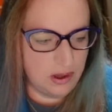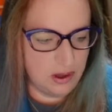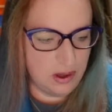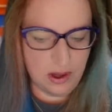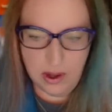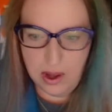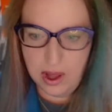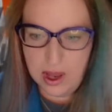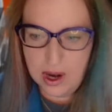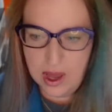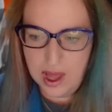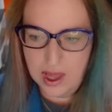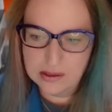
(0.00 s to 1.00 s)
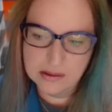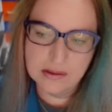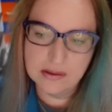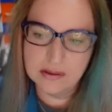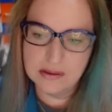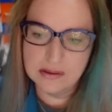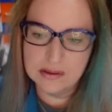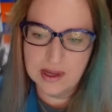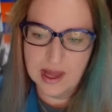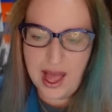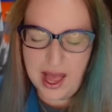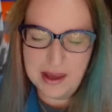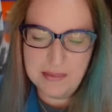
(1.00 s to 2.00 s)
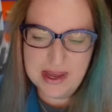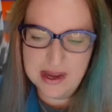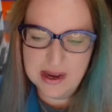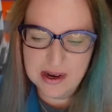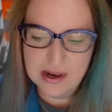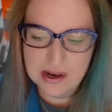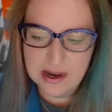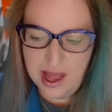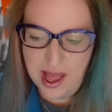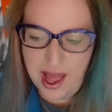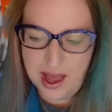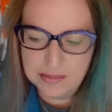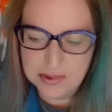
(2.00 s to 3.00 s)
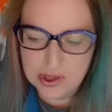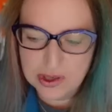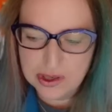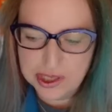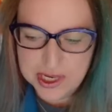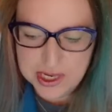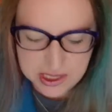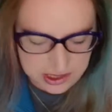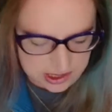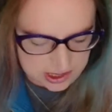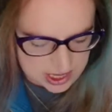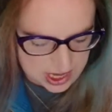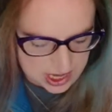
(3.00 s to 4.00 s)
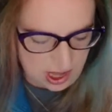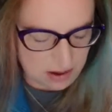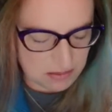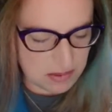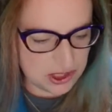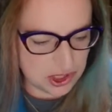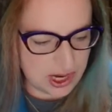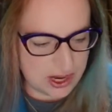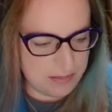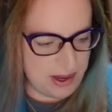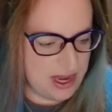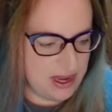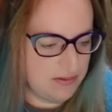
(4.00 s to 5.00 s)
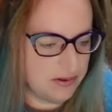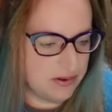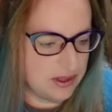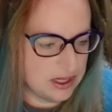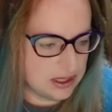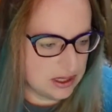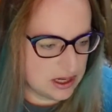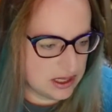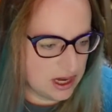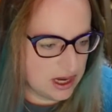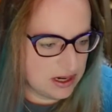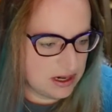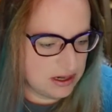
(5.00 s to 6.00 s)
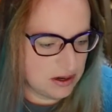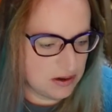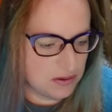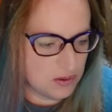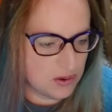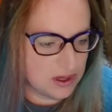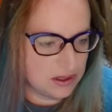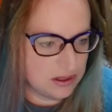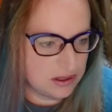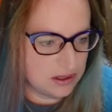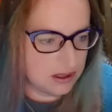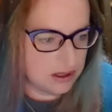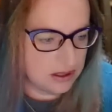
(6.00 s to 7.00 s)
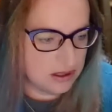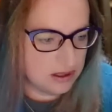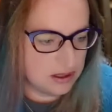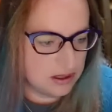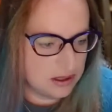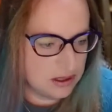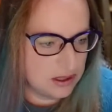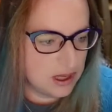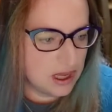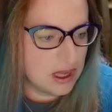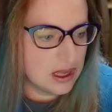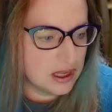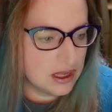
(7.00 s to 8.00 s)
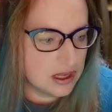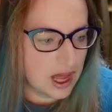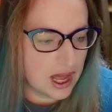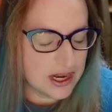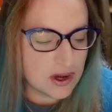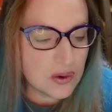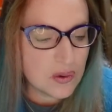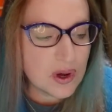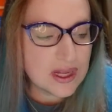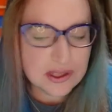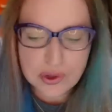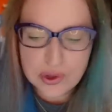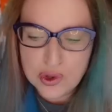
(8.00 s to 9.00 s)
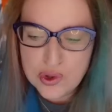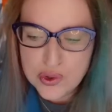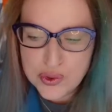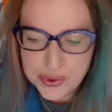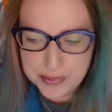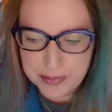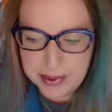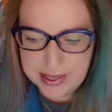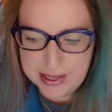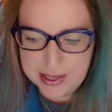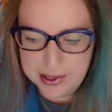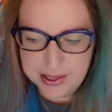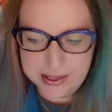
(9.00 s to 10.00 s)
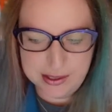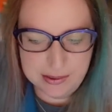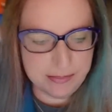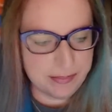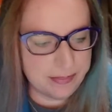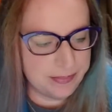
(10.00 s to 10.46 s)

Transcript: There you go, Kat. Hold on. I'm here. I'm searching to see how much I paid for this because I don't want to. I don't want to lose money on it,